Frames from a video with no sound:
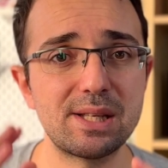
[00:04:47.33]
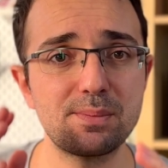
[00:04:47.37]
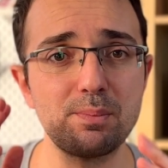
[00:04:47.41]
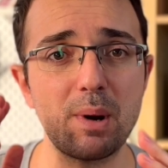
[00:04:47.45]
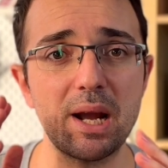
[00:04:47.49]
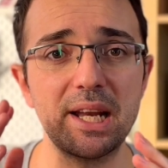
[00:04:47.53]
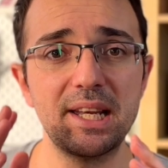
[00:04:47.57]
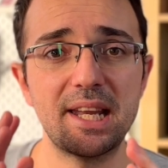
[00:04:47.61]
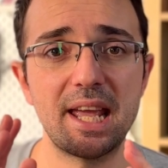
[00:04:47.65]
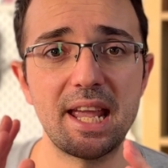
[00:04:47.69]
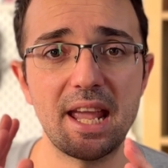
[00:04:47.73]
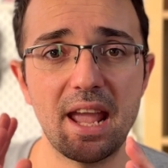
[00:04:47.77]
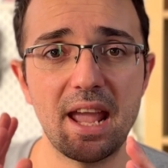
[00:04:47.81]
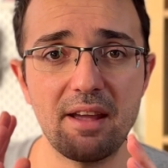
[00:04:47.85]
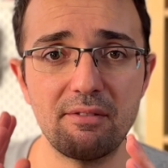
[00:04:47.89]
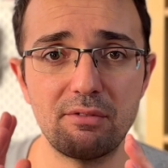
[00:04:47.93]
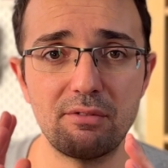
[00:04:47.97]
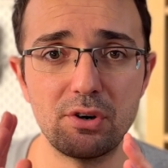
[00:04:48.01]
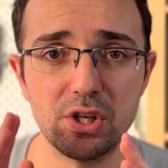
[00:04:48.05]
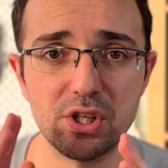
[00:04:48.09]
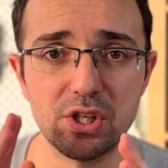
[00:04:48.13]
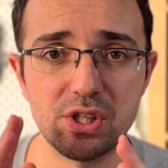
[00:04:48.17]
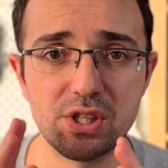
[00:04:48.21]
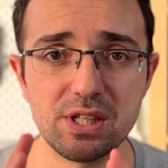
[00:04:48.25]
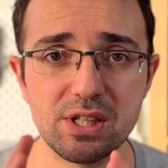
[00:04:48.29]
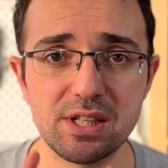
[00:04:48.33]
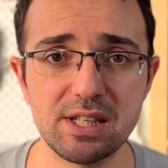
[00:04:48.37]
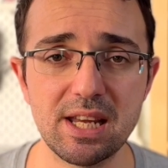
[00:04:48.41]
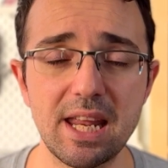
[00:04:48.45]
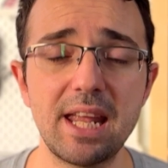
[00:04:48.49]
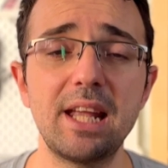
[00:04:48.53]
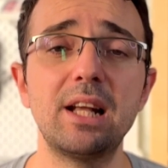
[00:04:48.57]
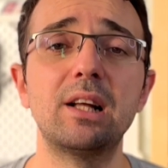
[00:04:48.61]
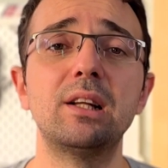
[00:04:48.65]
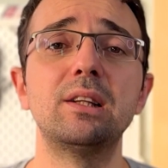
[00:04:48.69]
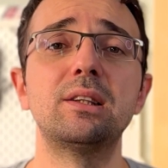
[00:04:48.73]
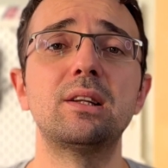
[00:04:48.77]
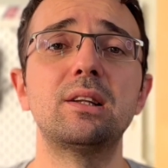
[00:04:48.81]
my day every
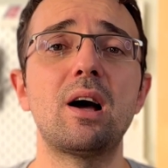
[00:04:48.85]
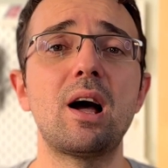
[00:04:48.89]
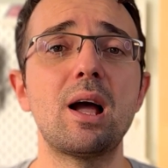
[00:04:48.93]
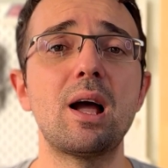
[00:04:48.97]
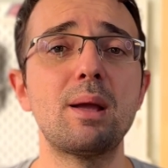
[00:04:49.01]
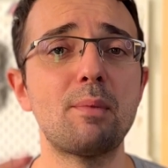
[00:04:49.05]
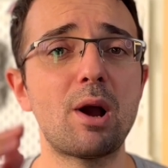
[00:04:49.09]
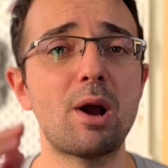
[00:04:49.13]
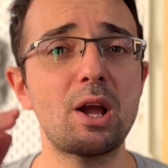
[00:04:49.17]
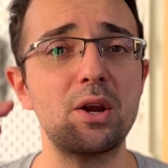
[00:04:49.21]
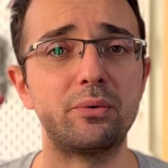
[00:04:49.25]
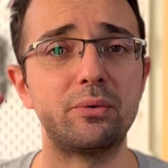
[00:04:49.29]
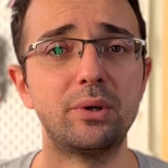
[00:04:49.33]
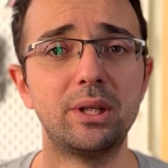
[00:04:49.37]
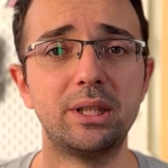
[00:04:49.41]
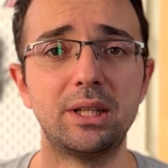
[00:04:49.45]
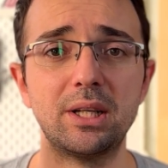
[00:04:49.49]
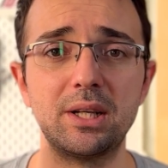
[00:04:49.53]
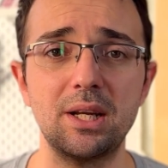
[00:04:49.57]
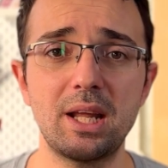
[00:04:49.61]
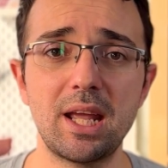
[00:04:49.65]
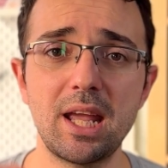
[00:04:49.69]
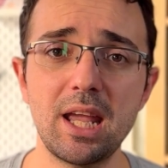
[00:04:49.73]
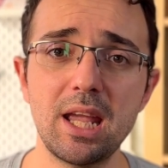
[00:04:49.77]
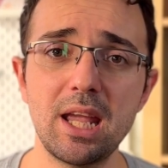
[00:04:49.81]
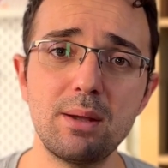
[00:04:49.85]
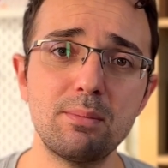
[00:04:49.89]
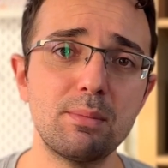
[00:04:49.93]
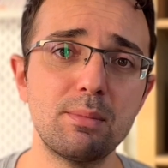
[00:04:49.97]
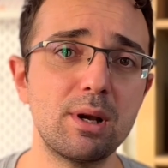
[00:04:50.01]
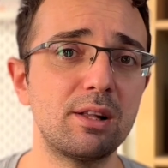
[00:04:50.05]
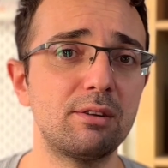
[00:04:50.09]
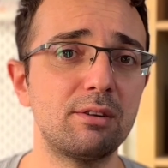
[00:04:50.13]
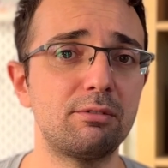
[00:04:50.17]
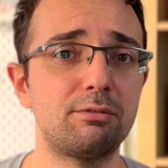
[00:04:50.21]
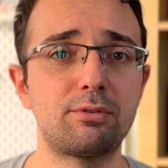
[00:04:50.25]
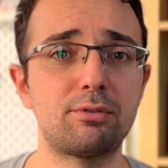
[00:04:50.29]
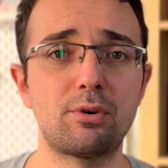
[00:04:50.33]
single time I read an
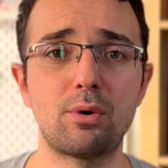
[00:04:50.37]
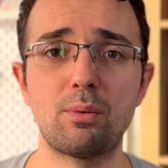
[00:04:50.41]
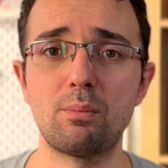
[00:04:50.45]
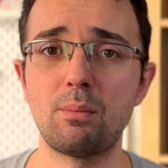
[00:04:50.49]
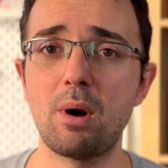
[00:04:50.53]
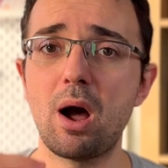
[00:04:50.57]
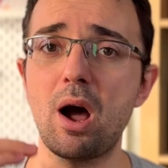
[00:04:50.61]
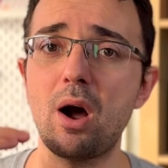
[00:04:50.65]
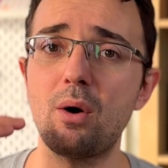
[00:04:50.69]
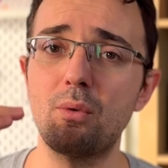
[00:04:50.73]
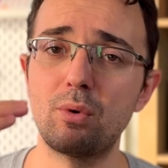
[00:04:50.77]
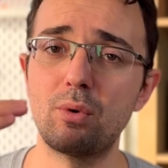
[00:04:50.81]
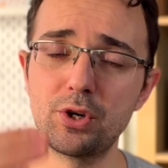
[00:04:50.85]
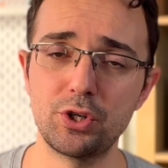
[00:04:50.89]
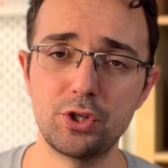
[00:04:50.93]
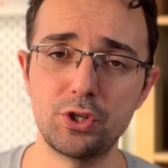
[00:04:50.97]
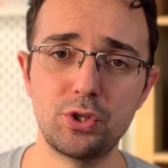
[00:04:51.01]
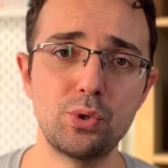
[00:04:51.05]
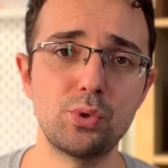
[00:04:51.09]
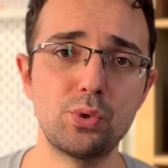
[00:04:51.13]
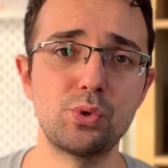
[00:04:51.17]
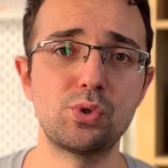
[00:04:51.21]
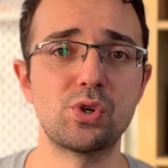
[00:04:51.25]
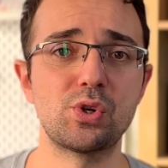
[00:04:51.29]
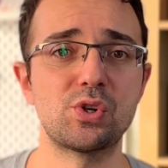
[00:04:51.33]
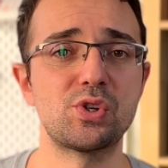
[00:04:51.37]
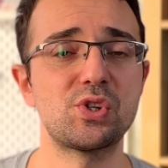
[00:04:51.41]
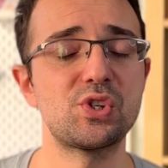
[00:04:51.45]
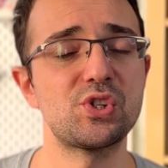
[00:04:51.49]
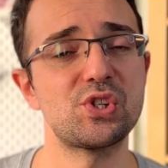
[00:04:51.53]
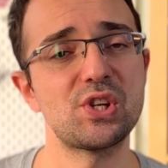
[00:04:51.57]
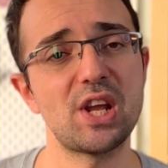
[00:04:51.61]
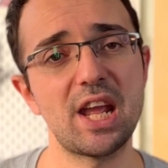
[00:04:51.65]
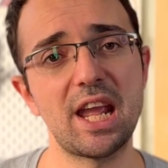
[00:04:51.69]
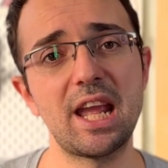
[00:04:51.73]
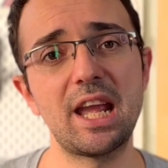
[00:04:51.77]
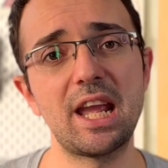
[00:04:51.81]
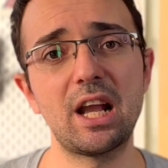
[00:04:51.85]
email from our users
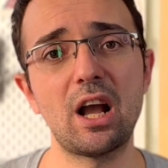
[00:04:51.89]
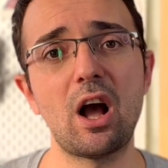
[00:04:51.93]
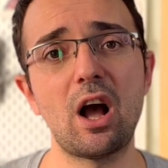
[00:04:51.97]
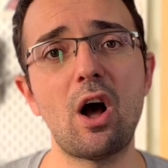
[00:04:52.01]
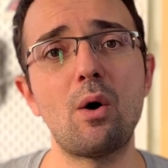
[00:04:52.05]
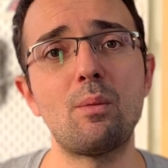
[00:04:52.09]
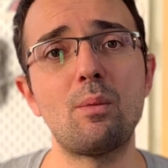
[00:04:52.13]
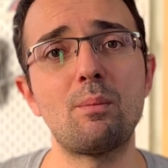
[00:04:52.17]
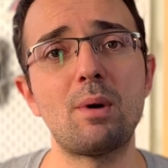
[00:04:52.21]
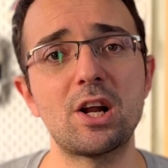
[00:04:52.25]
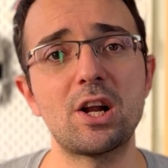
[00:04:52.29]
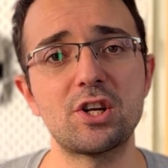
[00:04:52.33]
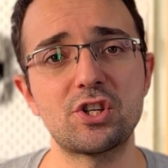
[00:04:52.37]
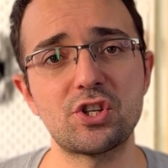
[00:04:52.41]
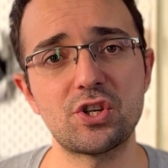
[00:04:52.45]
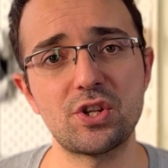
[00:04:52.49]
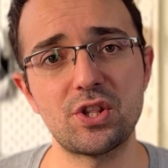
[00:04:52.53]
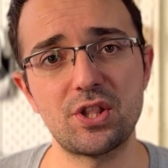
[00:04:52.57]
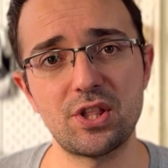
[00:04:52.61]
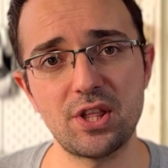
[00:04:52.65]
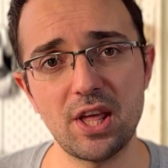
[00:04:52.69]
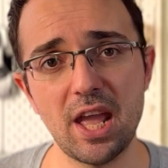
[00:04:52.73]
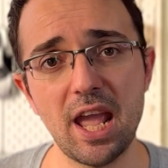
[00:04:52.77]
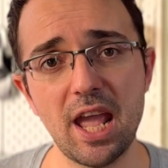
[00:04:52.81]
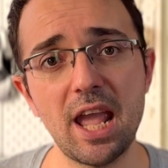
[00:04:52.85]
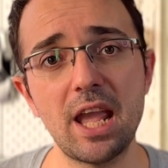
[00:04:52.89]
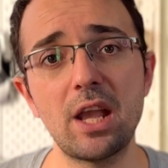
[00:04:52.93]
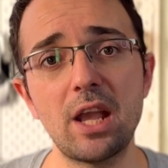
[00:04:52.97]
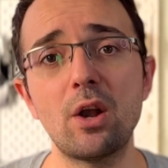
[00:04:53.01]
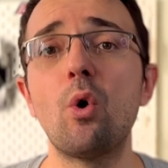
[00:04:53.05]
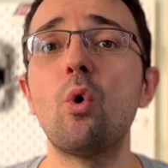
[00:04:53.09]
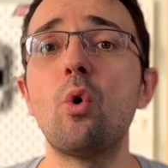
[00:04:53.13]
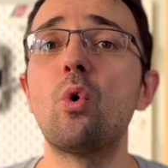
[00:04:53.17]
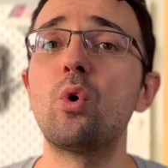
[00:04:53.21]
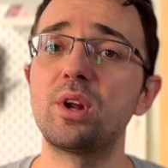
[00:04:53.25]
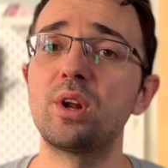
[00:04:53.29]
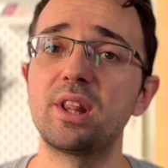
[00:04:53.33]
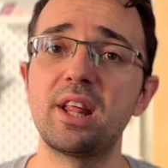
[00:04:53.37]
saying how much they
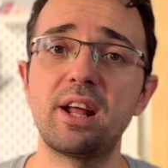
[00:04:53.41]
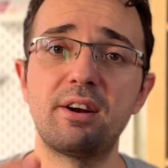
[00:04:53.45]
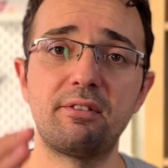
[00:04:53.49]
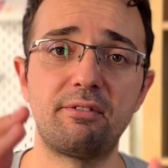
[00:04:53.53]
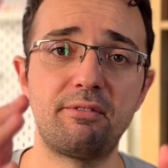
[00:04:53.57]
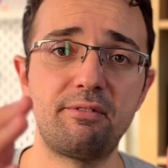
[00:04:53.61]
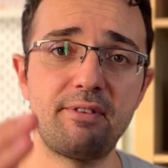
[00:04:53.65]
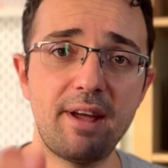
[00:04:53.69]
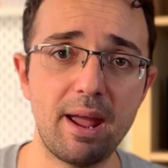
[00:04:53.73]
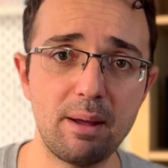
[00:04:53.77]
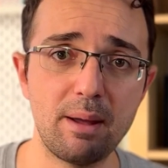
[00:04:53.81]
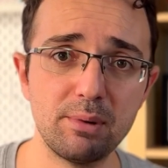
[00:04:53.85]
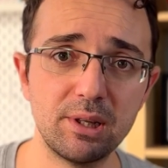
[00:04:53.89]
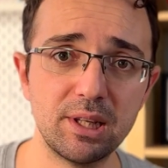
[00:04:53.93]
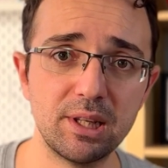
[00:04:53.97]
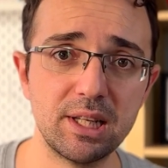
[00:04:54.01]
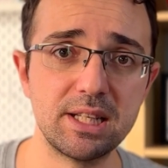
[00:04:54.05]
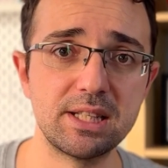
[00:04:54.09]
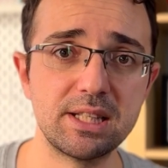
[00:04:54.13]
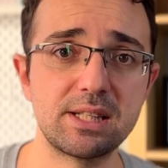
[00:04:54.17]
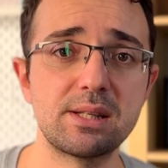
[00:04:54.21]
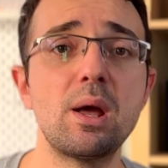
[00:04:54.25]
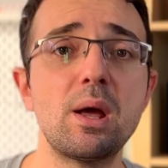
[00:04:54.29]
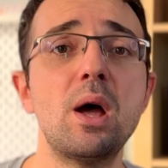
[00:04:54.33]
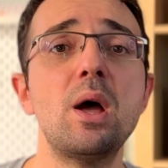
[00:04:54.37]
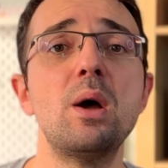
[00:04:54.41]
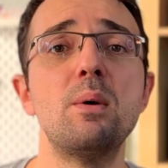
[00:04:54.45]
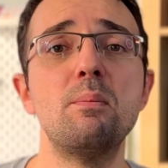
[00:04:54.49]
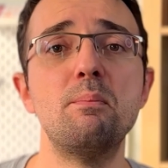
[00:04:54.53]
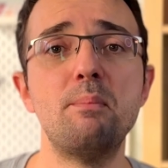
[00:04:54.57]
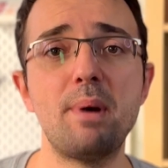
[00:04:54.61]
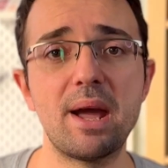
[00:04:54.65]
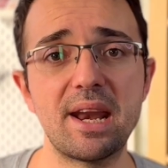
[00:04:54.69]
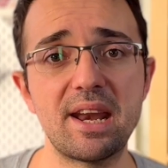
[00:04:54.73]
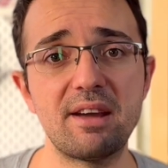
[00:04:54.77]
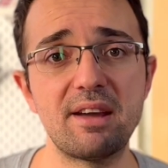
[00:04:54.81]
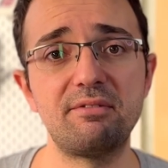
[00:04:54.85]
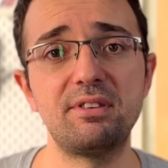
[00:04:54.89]
or their families
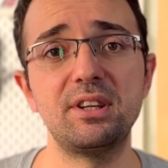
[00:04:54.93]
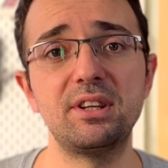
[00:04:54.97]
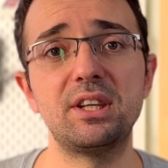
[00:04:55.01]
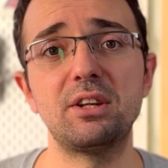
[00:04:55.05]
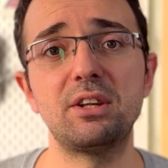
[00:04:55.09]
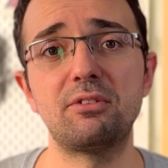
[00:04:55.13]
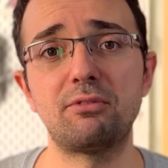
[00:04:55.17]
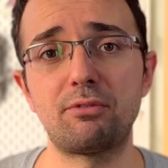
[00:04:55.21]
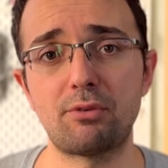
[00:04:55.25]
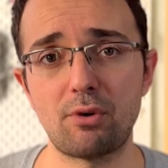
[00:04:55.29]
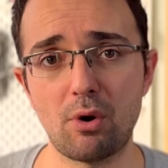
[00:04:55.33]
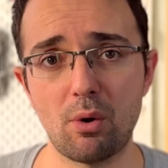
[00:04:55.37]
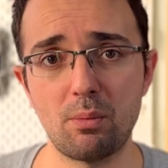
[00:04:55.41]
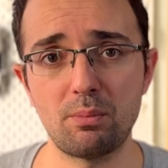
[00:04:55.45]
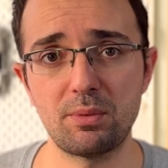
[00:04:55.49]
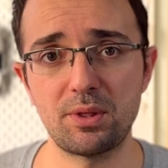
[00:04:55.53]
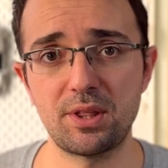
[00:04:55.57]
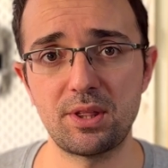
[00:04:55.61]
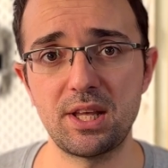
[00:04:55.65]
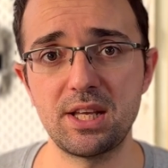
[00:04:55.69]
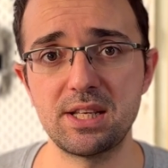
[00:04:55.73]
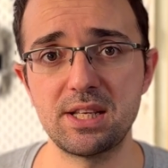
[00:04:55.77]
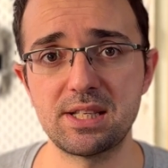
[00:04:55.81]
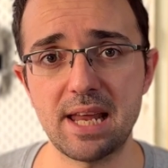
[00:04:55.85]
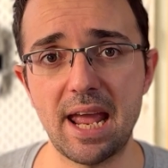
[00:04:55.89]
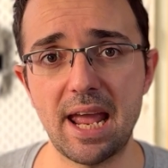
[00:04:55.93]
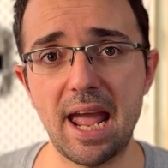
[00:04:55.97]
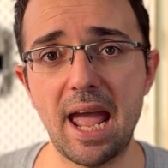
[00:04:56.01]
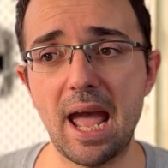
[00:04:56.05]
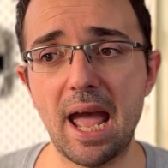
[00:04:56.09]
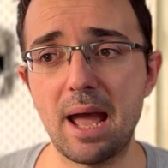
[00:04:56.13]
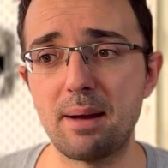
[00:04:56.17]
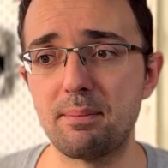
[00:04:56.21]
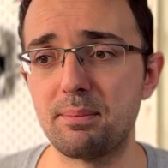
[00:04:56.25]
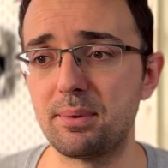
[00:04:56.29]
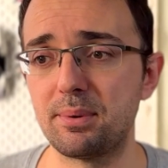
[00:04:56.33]
benefited from this app.